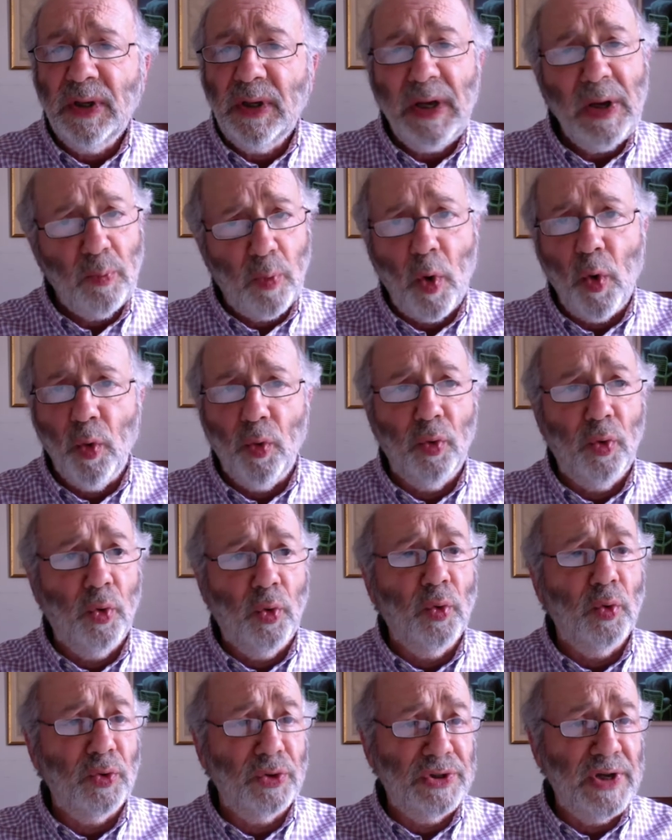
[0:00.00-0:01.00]
It won't
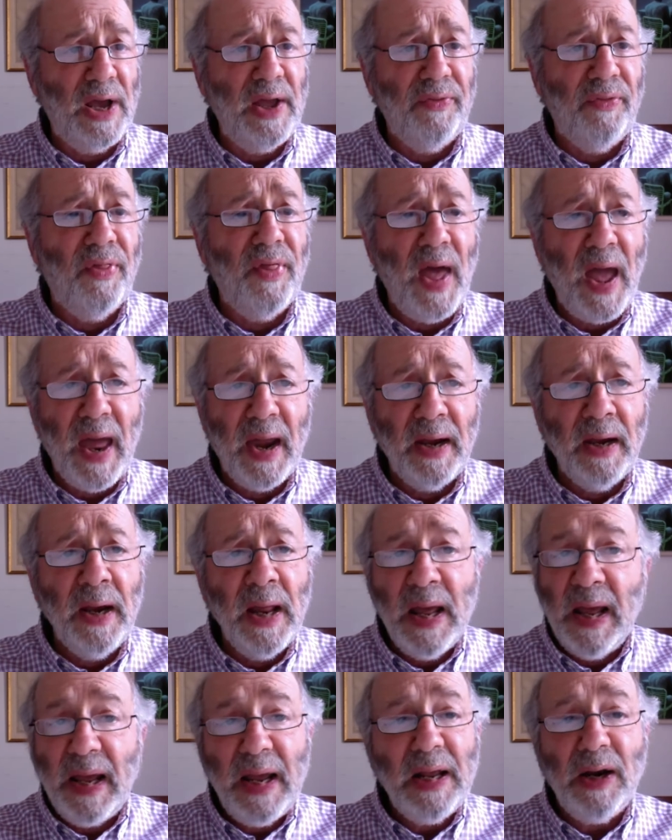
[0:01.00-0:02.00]
look dead then.
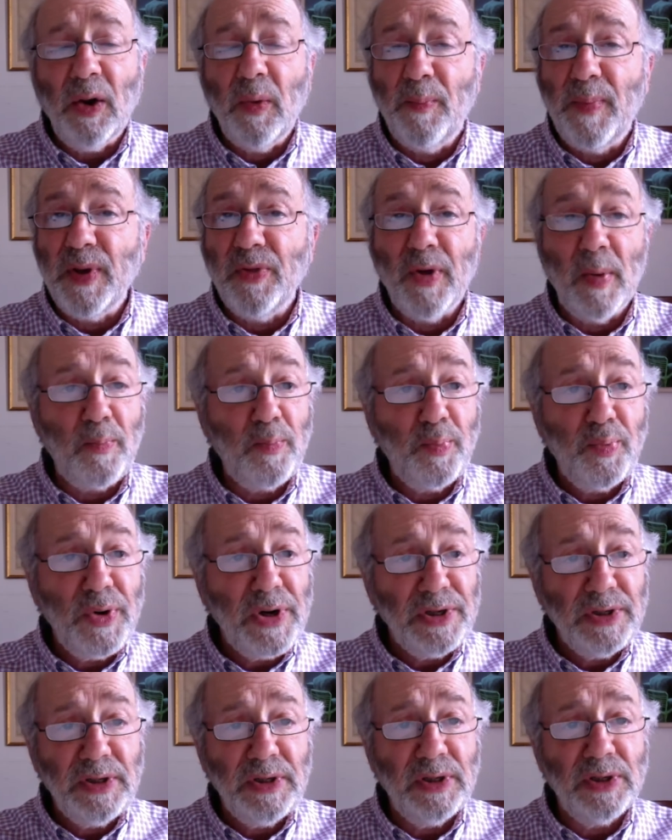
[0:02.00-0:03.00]
It'll be the
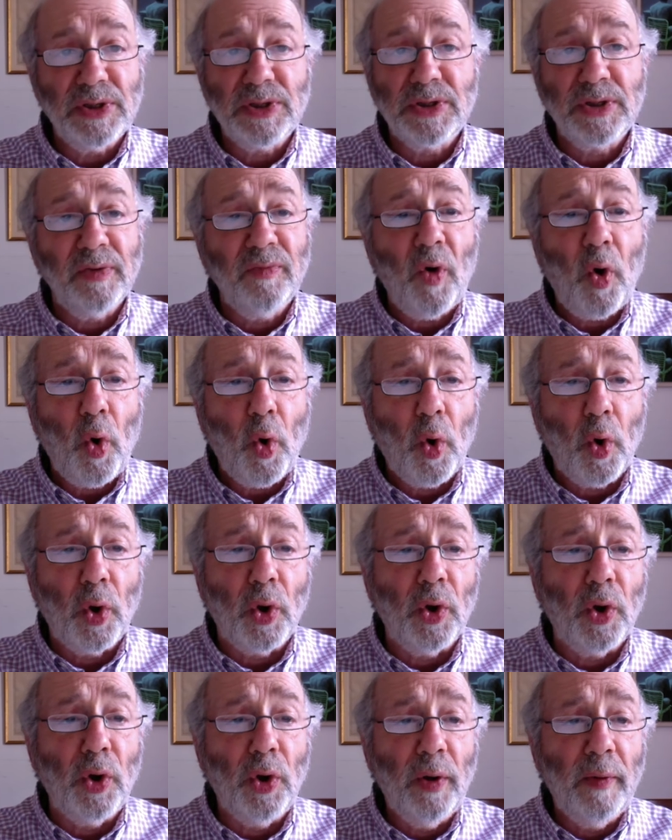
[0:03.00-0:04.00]
prettiest of
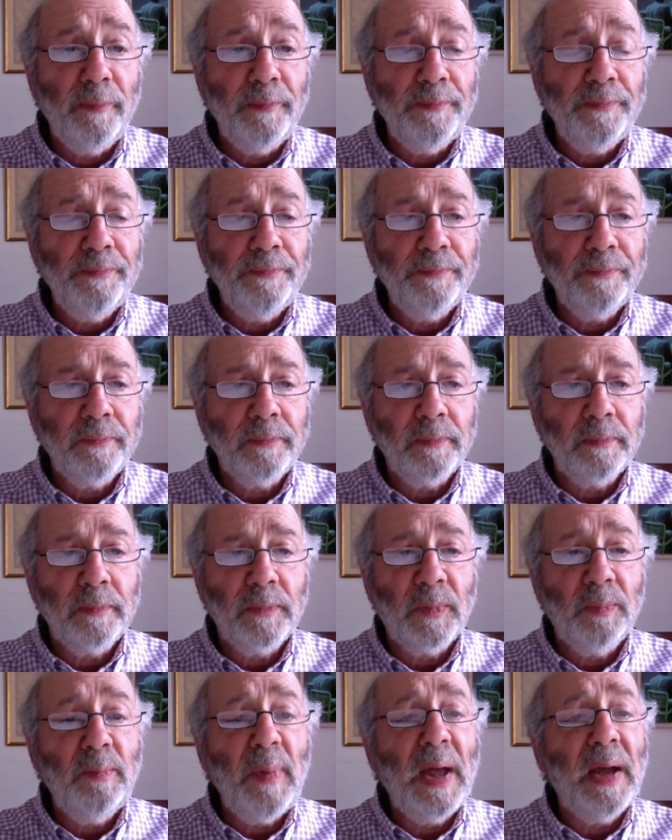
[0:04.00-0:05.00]
all."
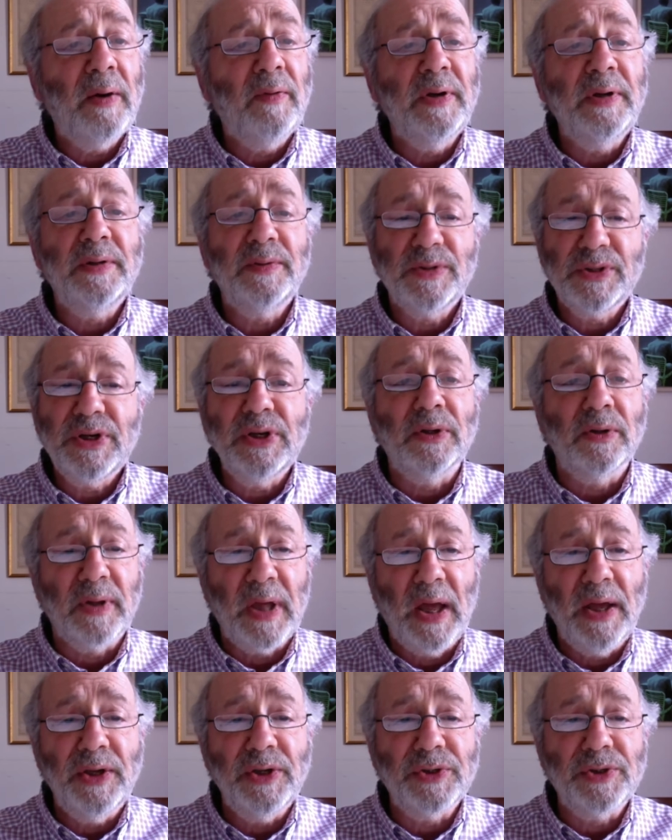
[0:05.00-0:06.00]
Mary still
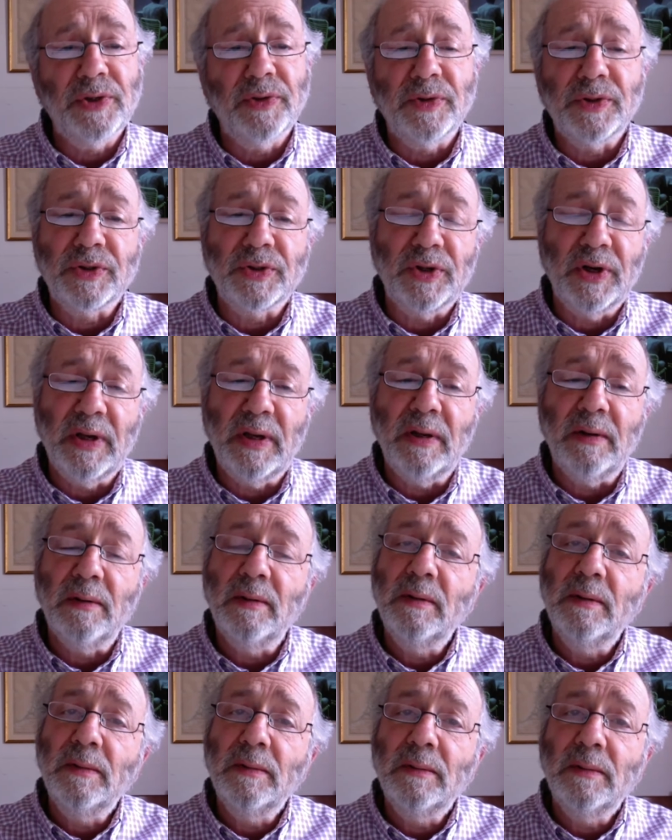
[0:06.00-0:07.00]
gazed at the tree
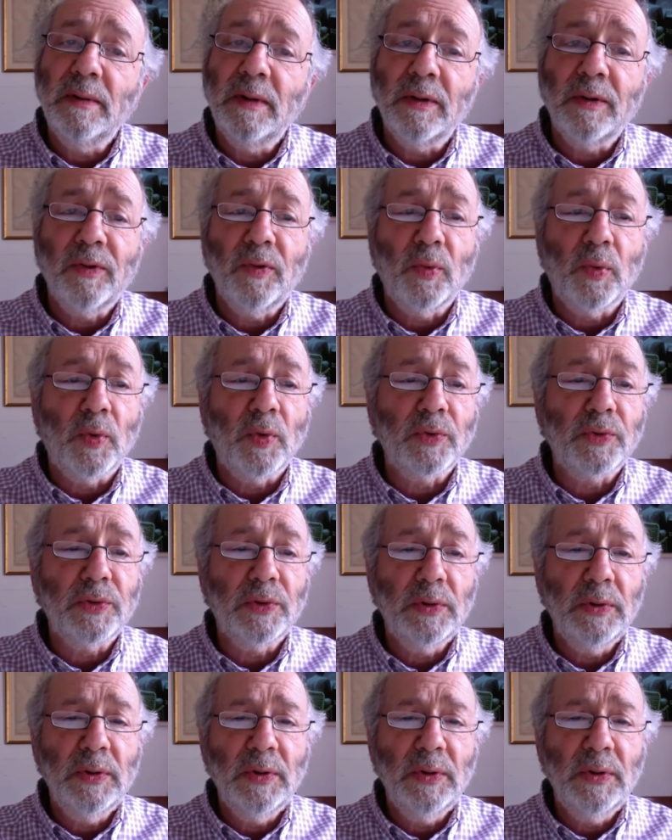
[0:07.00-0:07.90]
and thought.